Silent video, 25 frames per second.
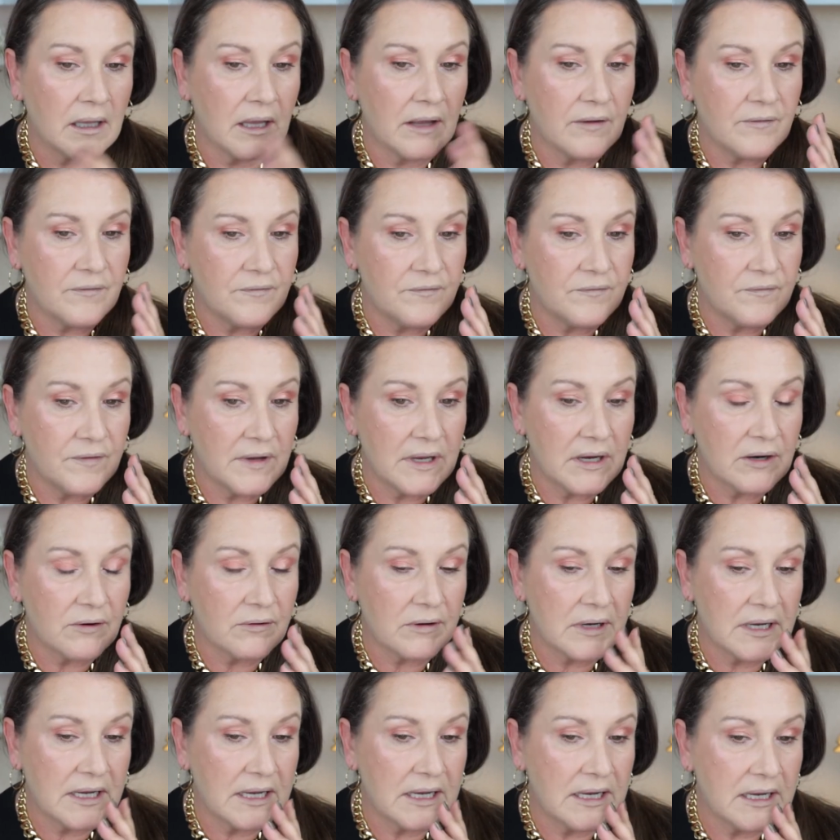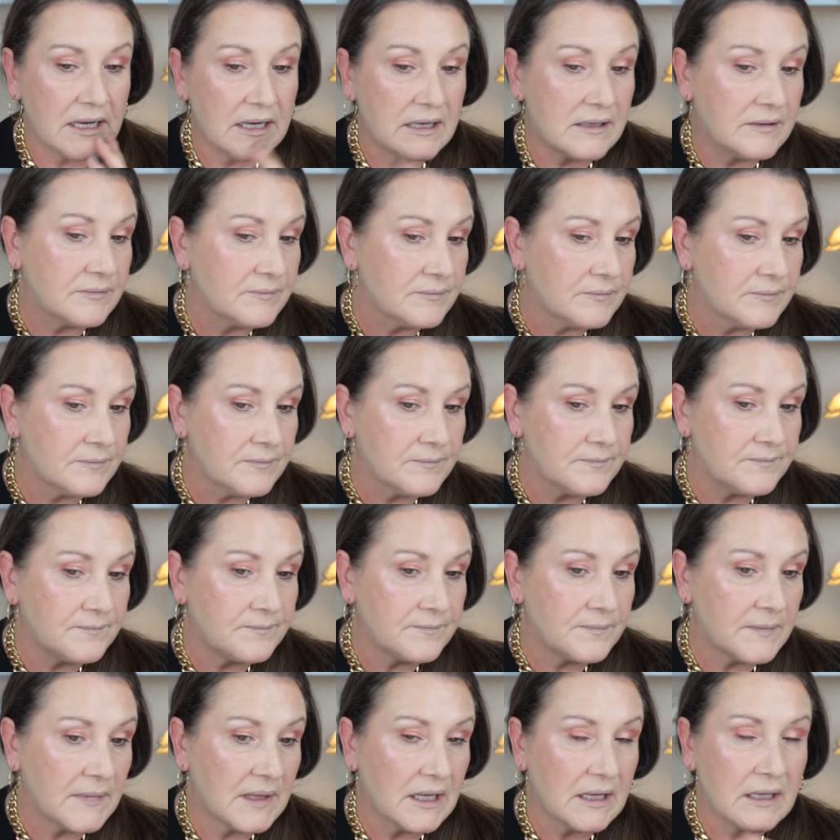a very
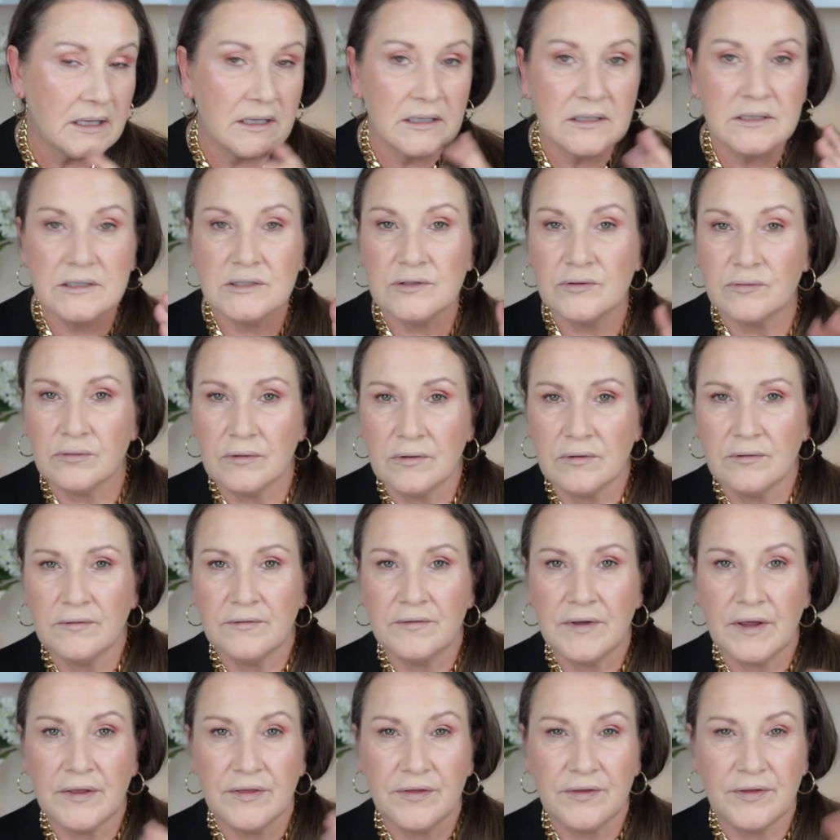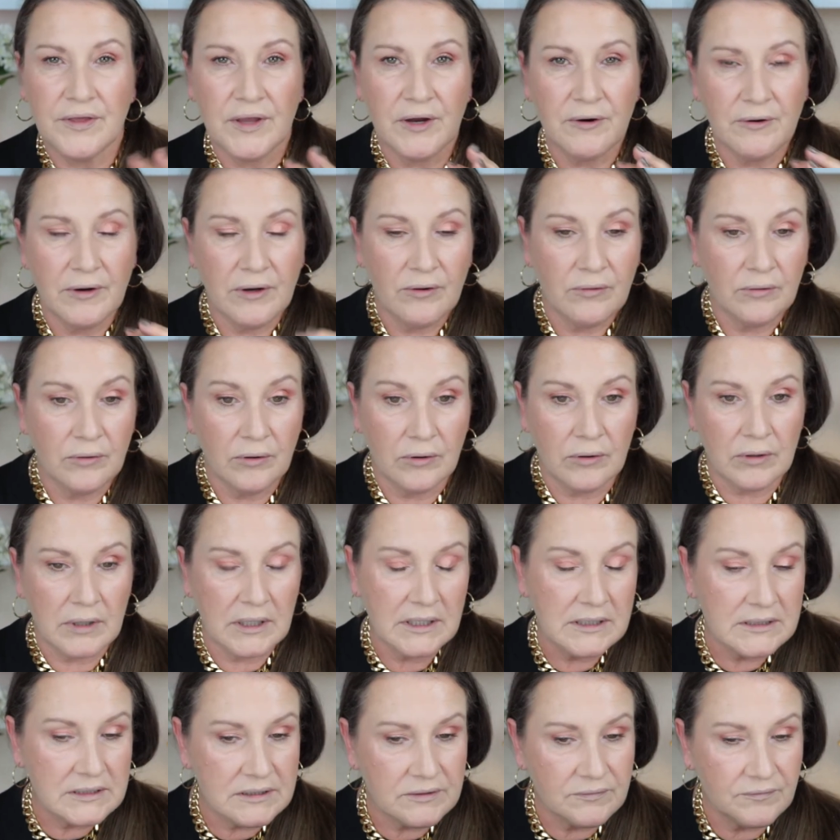sort of ethereal
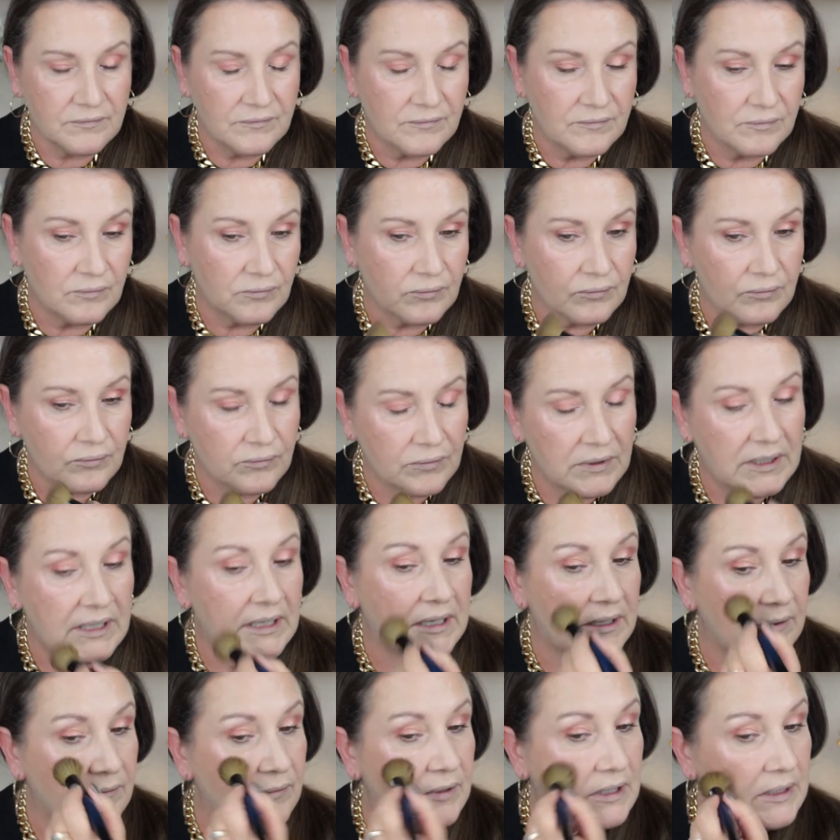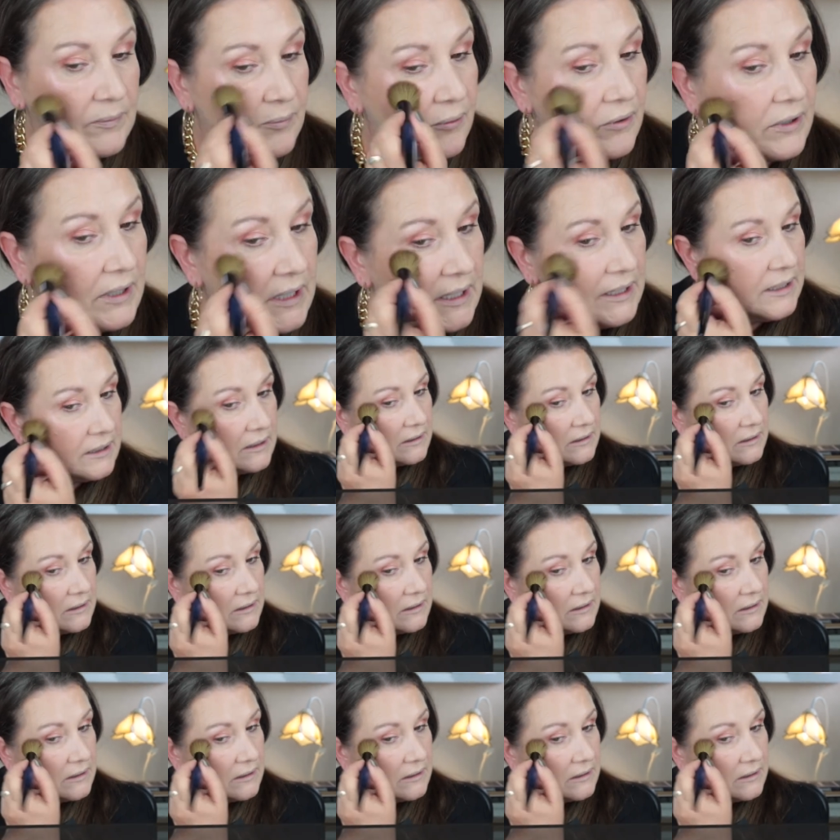look. It's really, really pretty.